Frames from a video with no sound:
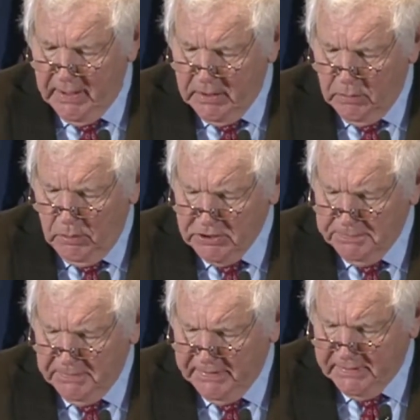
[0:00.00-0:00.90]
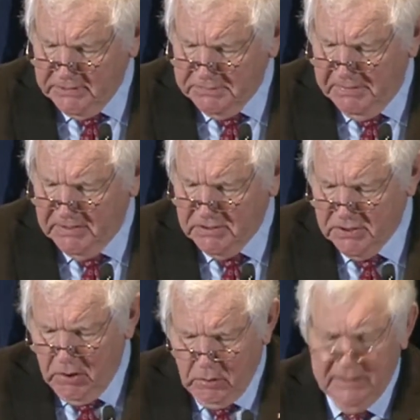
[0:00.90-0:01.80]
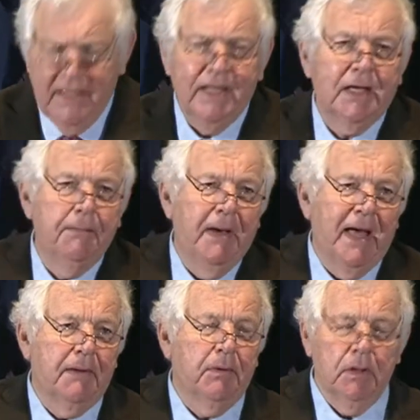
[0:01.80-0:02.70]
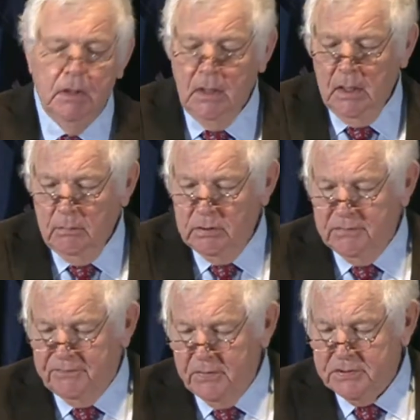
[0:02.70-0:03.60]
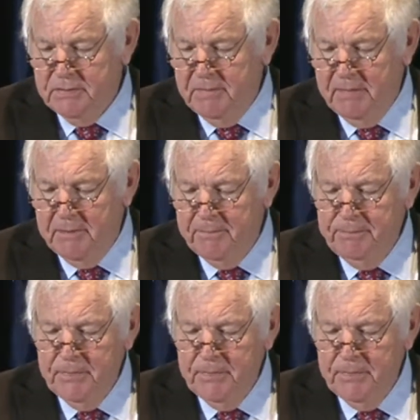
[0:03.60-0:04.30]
Coerced political speech is wholly incompatible with the First Amendment.